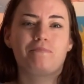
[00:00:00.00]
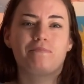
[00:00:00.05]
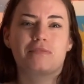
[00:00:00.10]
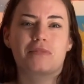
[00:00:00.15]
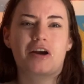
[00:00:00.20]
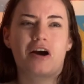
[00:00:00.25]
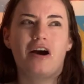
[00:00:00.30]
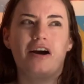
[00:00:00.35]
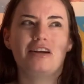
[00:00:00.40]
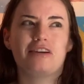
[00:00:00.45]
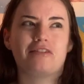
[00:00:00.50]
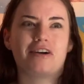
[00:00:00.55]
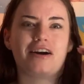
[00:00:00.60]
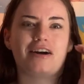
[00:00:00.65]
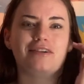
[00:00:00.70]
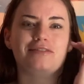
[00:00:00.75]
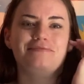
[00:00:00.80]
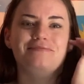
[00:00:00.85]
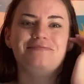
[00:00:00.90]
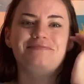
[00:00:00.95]
Kind of
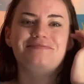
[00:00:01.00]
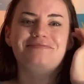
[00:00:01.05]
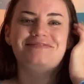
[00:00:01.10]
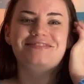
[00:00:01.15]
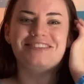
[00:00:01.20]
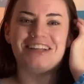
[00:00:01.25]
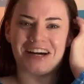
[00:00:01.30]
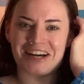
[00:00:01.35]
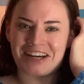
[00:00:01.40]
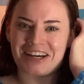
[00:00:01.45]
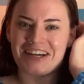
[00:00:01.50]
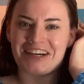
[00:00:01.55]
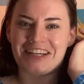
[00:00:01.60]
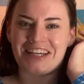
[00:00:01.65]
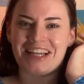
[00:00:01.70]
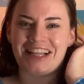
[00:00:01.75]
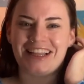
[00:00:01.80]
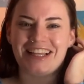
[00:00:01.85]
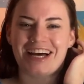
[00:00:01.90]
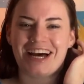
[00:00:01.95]
rare, not
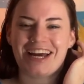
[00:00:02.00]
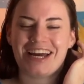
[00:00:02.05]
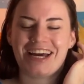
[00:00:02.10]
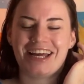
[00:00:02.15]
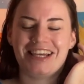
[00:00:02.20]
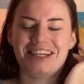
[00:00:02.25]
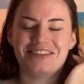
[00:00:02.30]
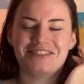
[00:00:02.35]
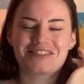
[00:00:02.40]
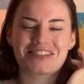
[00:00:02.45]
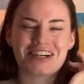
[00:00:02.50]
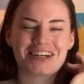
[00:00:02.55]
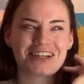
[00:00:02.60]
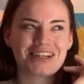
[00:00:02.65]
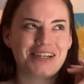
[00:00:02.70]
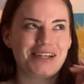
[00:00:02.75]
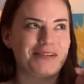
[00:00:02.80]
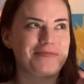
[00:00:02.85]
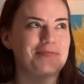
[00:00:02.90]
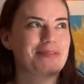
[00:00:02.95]
gonna lie, I love
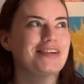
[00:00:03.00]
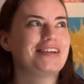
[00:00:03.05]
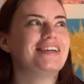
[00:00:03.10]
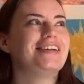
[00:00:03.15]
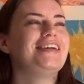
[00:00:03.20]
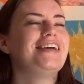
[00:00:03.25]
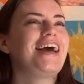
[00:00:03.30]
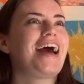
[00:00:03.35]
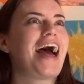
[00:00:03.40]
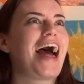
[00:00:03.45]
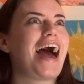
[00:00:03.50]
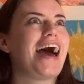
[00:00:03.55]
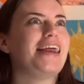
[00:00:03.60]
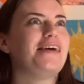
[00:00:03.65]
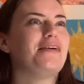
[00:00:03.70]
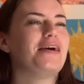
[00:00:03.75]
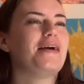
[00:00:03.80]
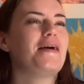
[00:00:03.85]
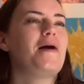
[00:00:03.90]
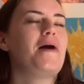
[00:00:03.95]
talking, but
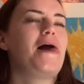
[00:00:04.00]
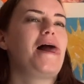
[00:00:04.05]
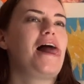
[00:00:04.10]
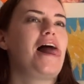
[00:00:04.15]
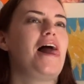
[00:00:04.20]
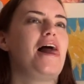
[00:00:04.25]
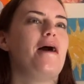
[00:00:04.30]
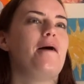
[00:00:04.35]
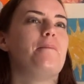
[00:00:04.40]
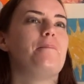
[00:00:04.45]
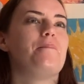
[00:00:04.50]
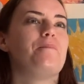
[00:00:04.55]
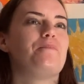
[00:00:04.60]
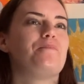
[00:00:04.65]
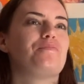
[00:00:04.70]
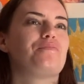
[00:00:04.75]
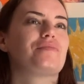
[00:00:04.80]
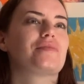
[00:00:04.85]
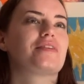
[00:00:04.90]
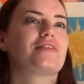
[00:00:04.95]
anyway.
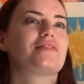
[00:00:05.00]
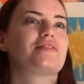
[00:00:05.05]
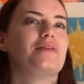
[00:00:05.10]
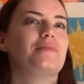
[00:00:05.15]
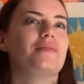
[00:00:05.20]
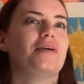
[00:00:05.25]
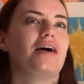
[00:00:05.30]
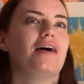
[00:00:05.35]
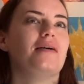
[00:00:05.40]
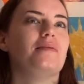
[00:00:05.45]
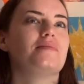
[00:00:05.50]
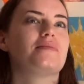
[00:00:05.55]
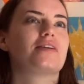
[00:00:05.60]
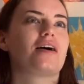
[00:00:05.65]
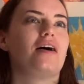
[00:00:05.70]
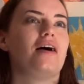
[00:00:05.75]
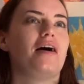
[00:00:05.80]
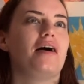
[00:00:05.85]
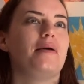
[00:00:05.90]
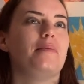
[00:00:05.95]
Sometimes
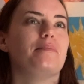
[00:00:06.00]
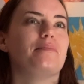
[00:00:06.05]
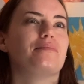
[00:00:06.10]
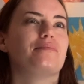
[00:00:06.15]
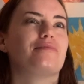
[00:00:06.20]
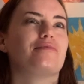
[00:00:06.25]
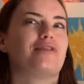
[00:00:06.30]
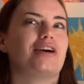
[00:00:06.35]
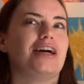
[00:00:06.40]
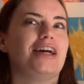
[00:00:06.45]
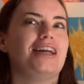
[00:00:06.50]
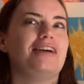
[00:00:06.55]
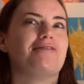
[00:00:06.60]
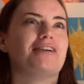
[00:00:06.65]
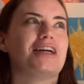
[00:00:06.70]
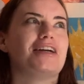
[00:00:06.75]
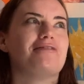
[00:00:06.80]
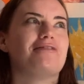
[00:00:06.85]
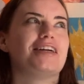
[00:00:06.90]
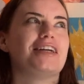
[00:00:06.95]
I'm really,
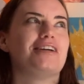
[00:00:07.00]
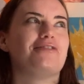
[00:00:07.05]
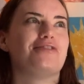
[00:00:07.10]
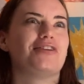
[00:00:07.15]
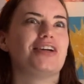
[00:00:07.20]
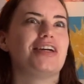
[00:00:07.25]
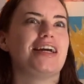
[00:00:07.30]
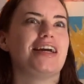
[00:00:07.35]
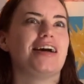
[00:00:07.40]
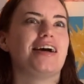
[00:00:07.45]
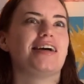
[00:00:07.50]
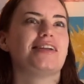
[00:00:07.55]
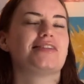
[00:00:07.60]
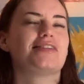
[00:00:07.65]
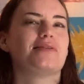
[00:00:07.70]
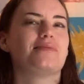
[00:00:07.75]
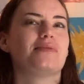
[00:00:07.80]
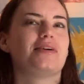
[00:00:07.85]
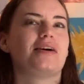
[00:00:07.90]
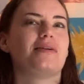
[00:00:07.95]
really, really funny, and
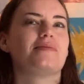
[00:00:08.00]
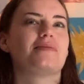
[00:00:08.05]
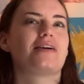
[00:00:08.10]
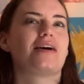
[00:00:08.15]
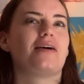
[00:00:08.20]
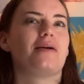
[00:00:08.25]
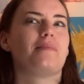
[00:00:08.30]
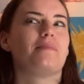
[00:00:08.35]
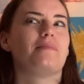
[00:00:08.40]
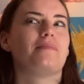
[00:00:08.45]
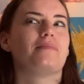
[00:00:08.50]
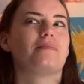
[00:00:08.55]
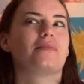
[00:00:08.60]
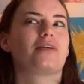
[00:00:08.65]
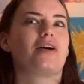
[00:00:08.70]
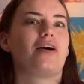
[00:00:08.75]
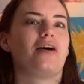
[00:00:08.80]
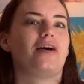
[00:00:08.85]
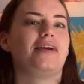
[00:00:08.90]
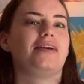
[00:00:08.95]
sometimes I'm
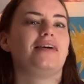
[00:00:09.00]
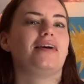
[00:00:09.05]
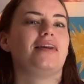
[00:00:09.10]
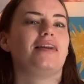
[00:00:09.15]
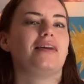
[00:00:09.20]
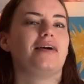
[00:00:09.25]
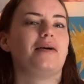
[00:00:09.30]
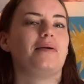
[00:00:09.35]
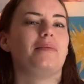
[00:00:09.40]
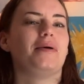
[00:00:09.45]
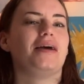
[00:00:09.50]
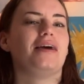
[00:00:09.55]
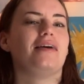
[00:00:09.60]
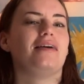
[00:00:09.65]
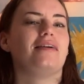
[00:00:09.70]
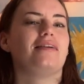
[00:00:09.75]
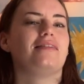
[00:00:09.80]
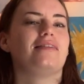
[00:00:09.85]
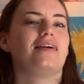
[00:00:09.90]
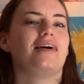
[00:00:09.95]
kind of a little
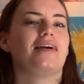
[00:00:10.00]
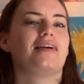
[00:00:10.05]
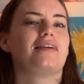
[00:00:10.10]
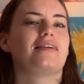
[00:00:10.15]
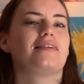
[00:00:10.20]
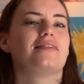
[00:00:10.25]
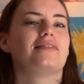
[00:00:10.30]
bit like,